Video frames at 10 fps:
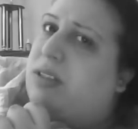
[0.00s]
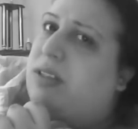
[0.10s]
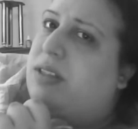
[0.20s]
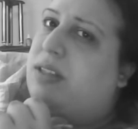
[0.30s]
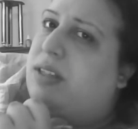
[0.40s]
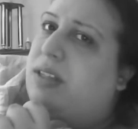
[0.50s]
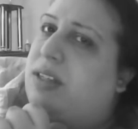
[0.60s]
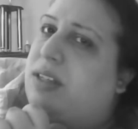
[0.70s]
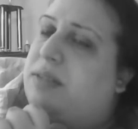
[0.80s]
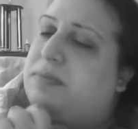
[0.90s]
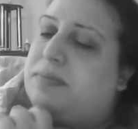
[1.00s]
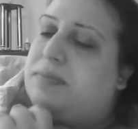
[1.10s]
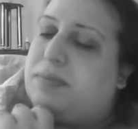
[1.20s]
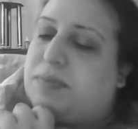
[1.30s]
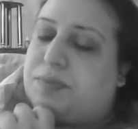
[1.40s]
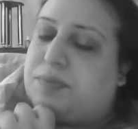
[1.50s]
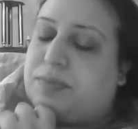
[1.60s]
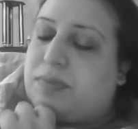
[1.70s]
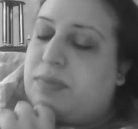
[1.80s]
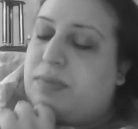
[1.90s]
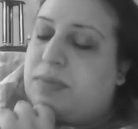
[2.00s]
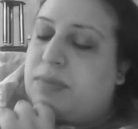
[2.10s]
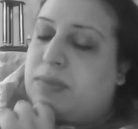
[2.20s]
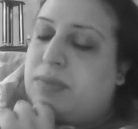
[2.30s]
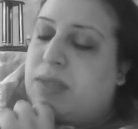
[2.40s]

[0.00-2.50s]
No one is speaking in this clip.